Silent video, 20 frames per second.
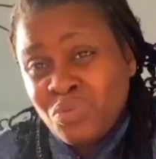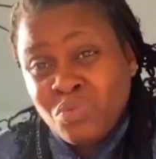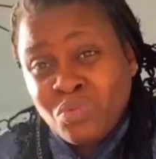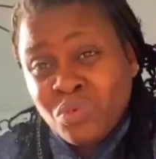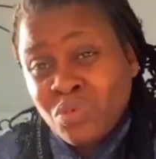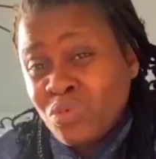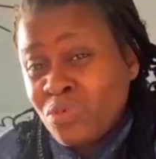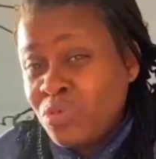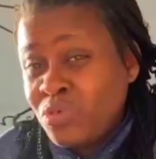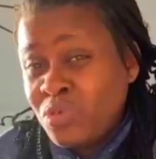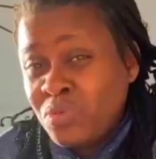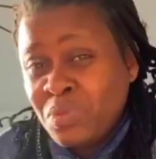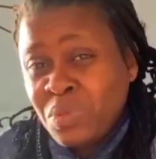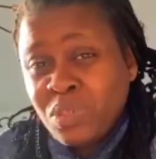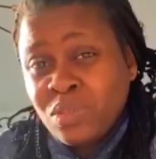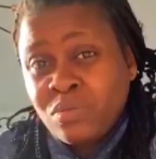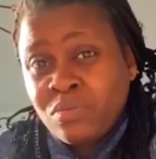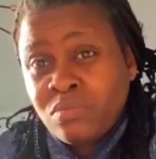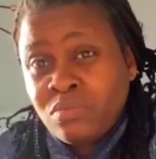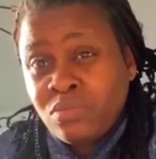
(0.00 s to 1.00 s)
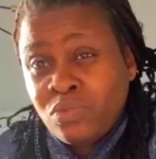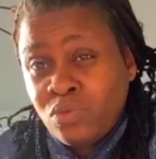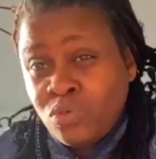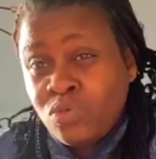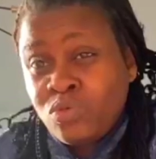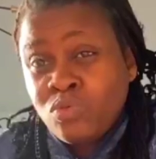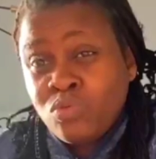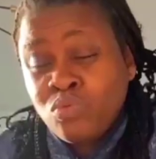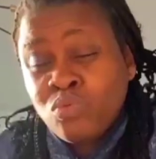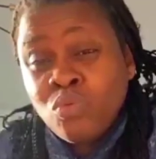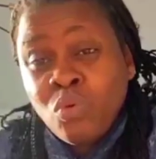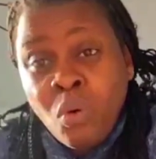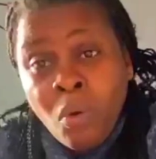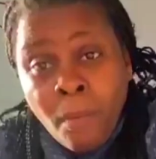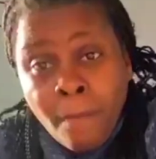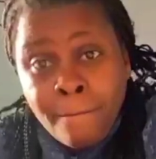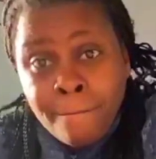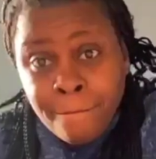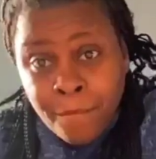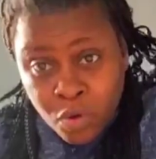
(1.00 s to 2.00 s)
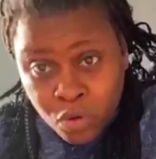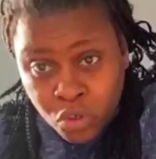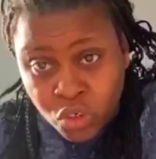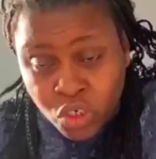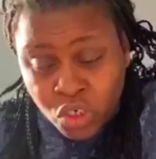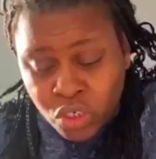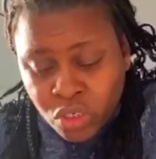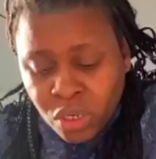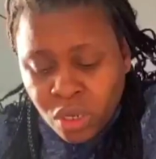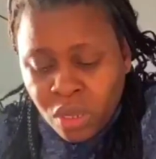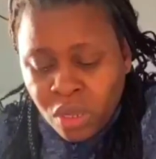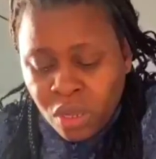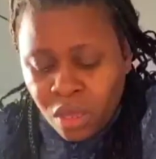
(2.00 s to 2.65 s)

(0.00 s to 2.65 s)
It was going to be too much.